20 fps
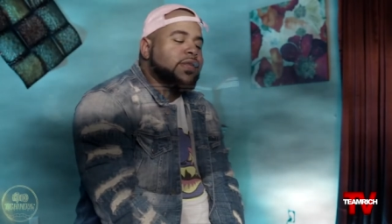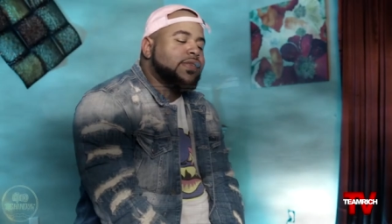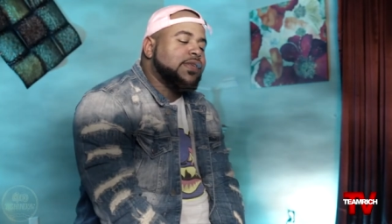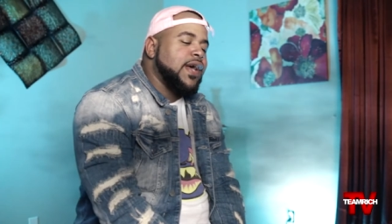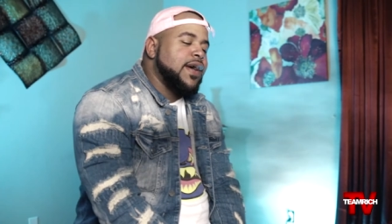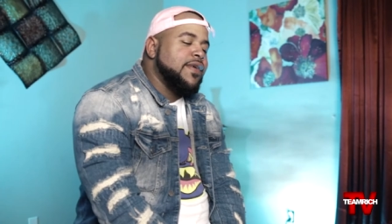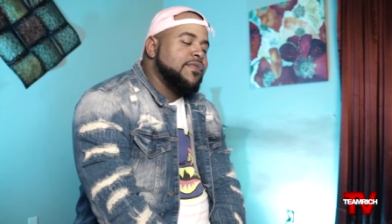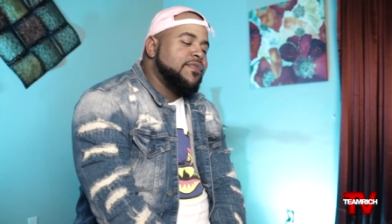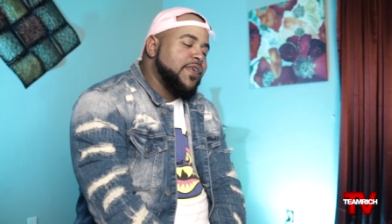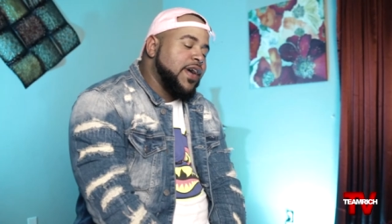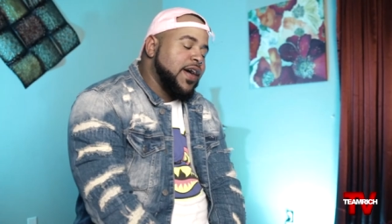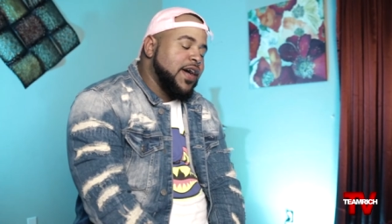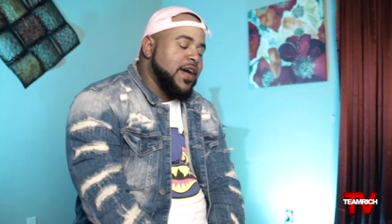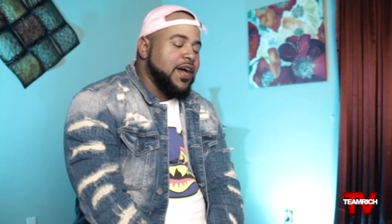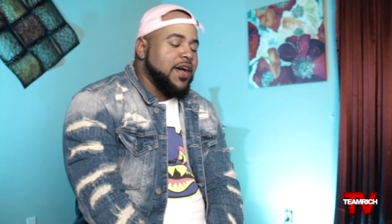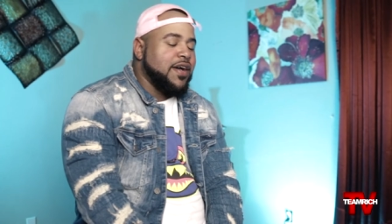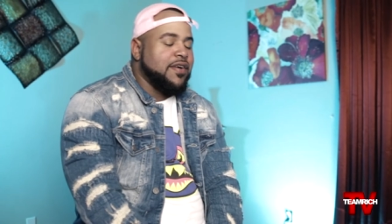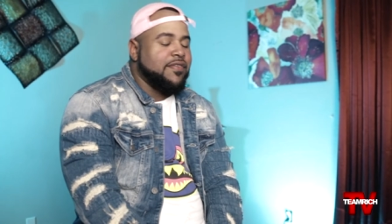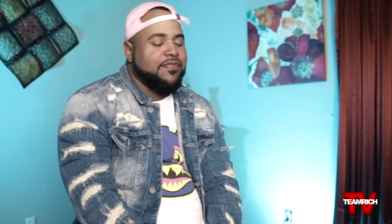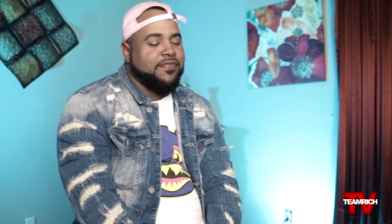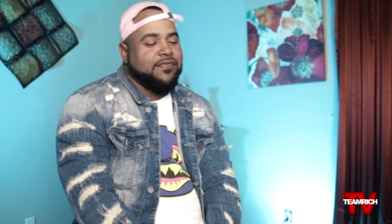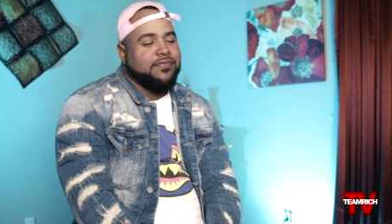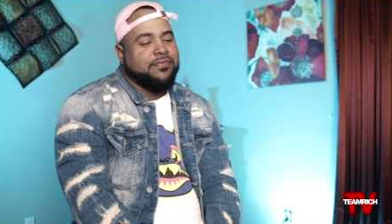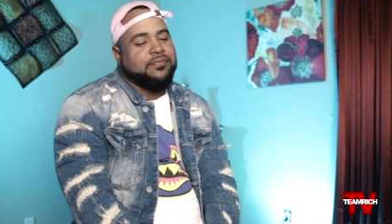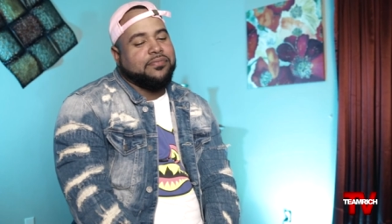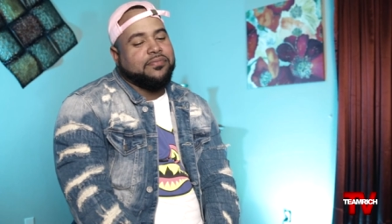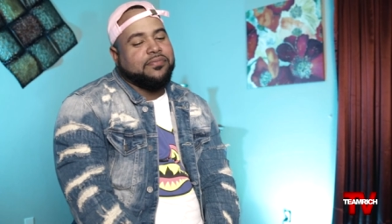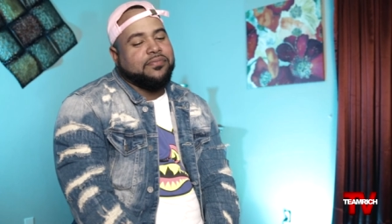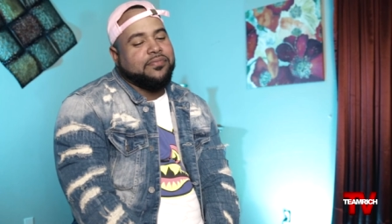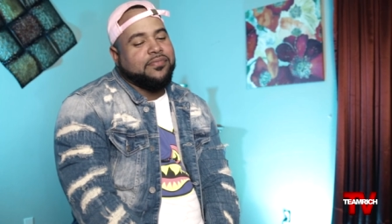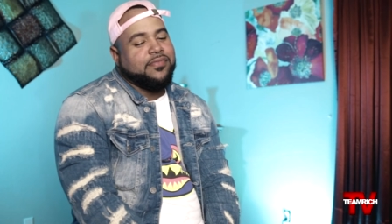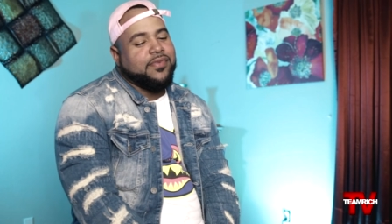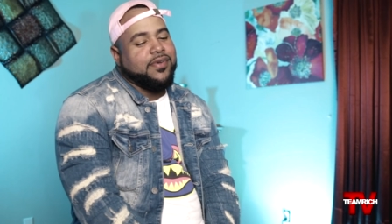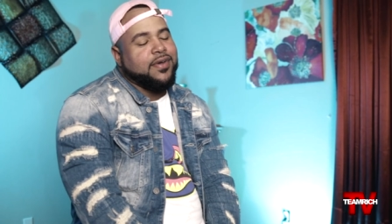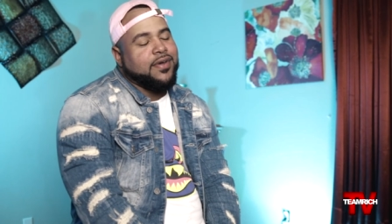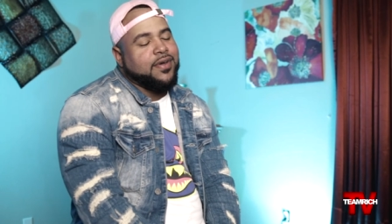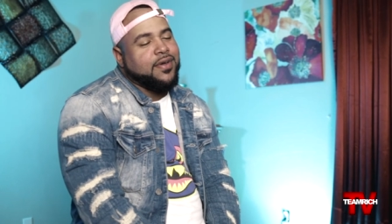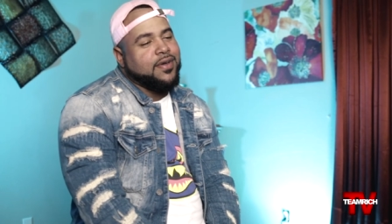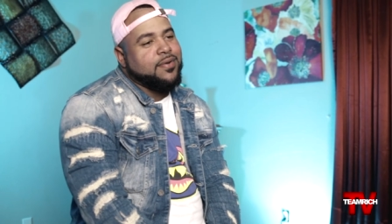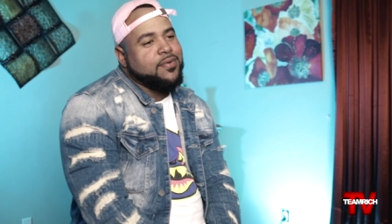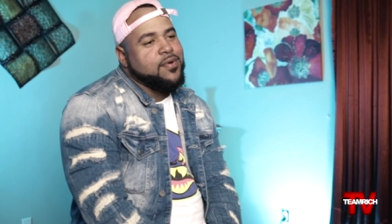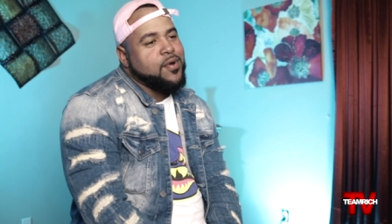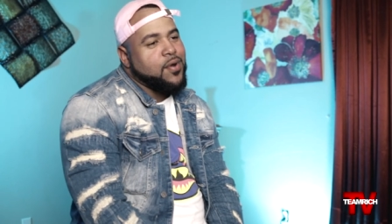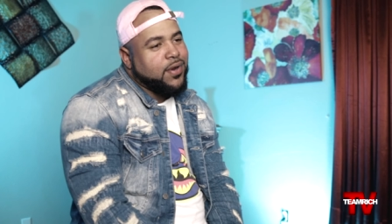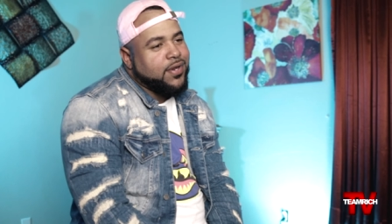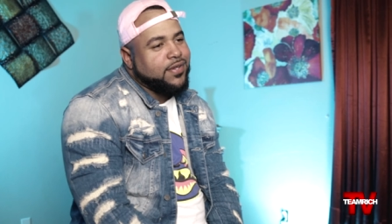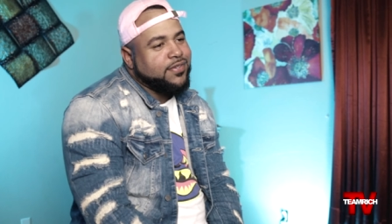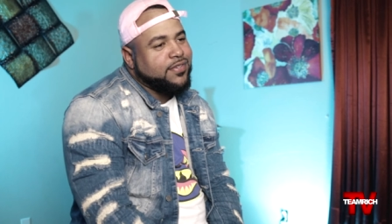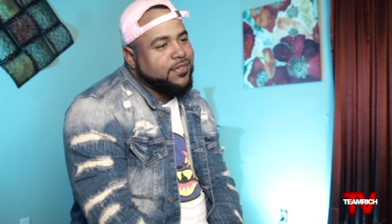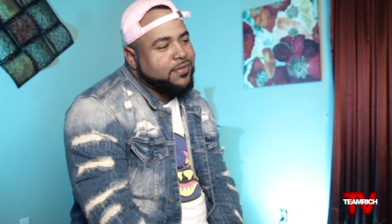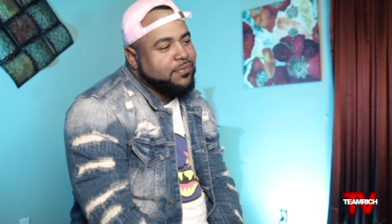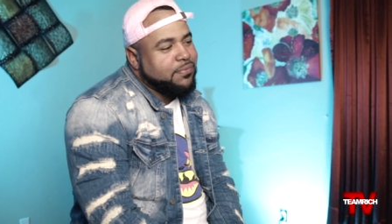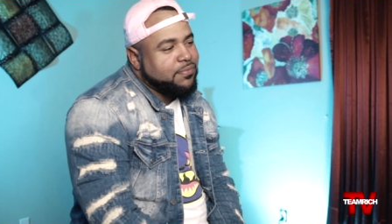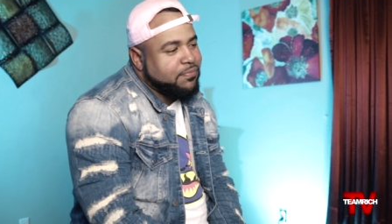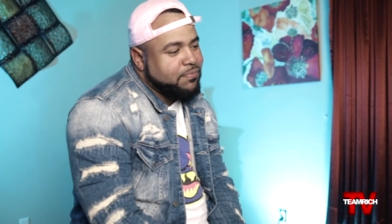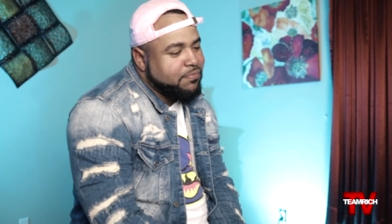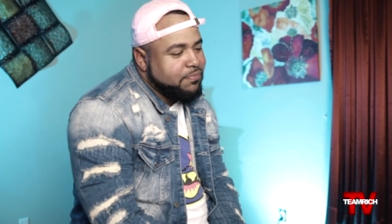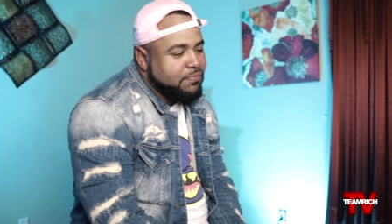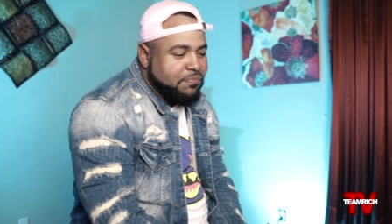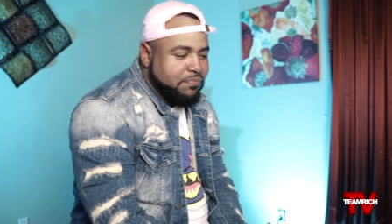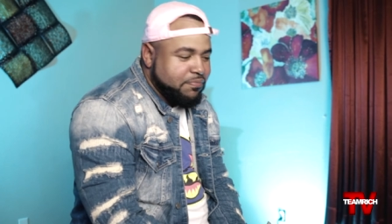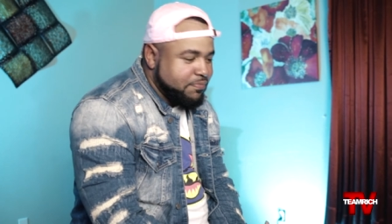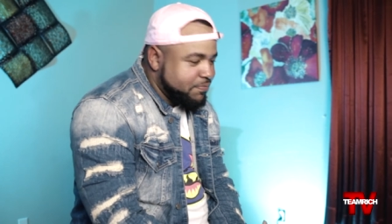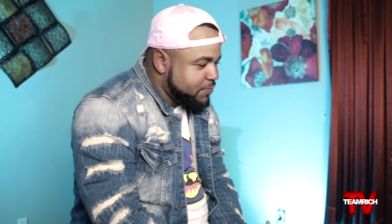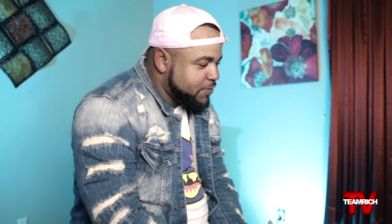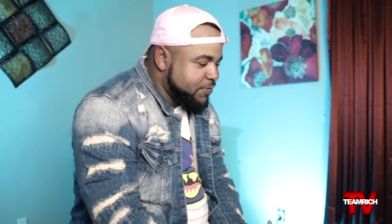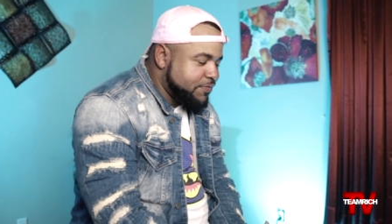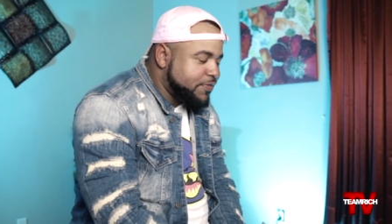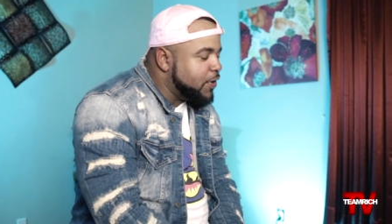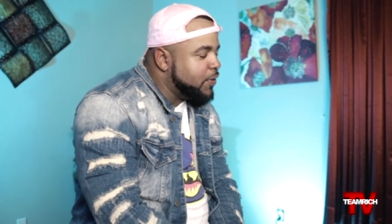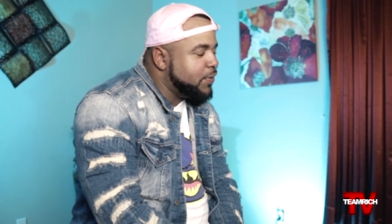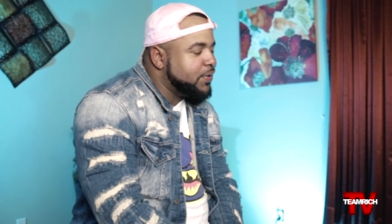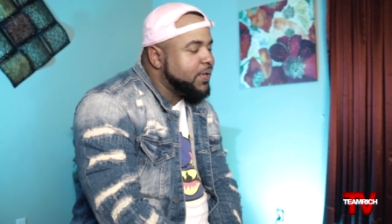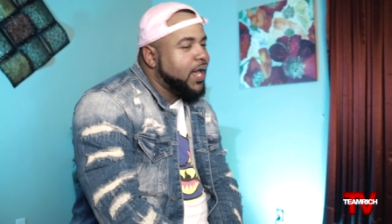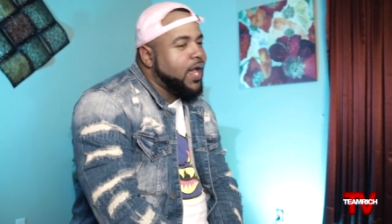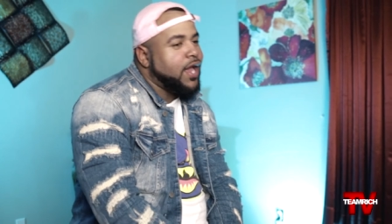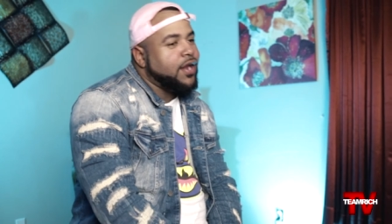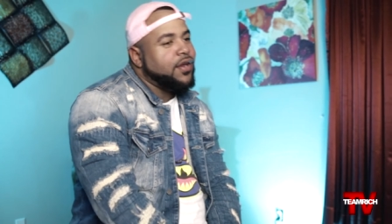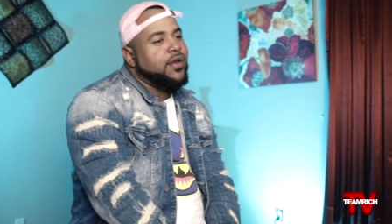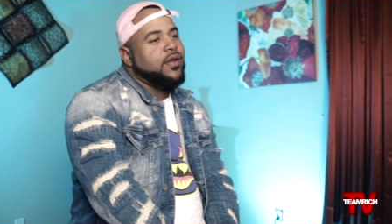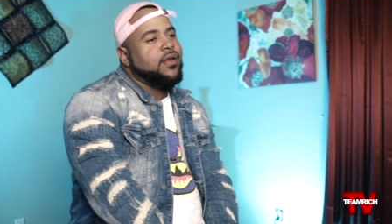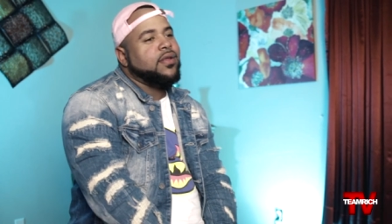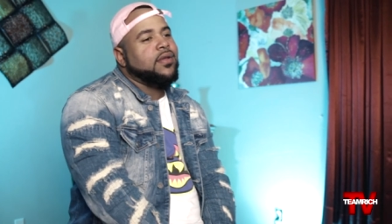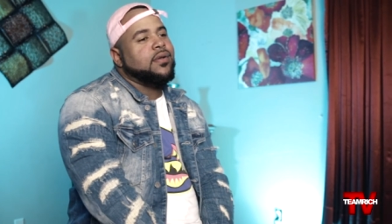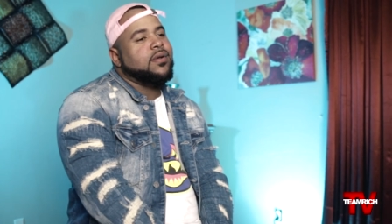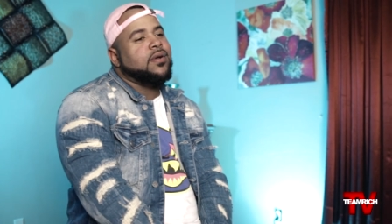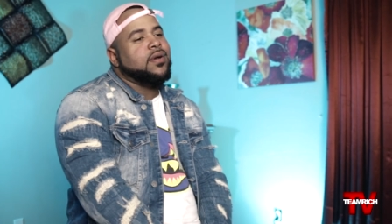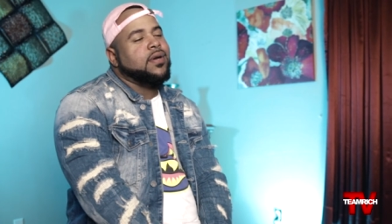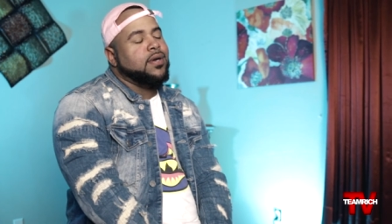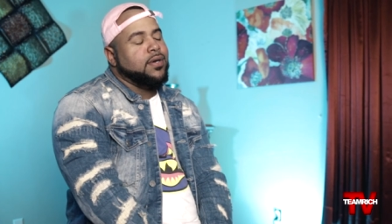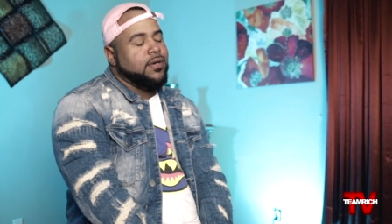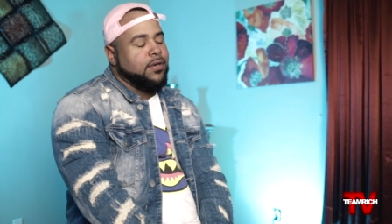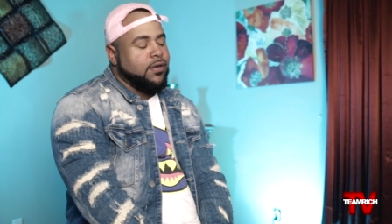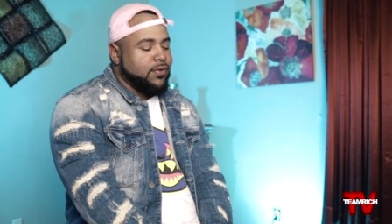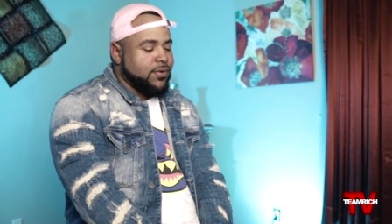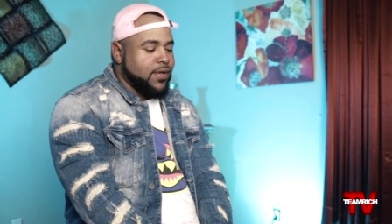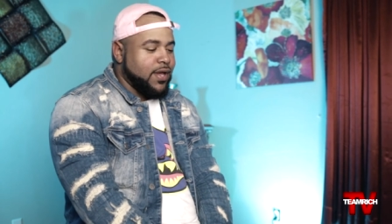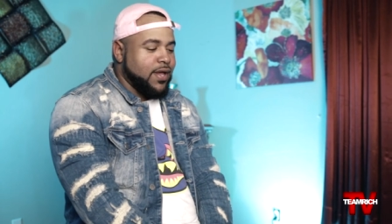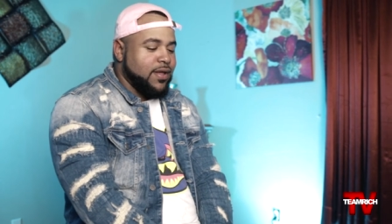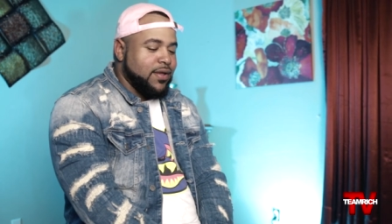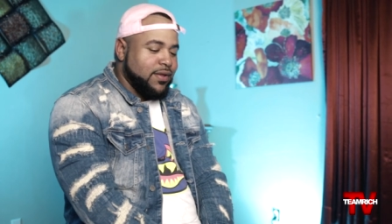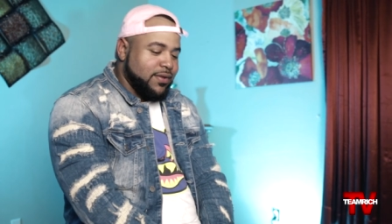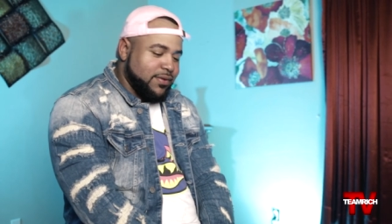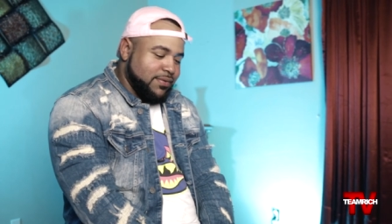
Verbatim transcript: top five uh, artists in the four nine area? Oh, okay.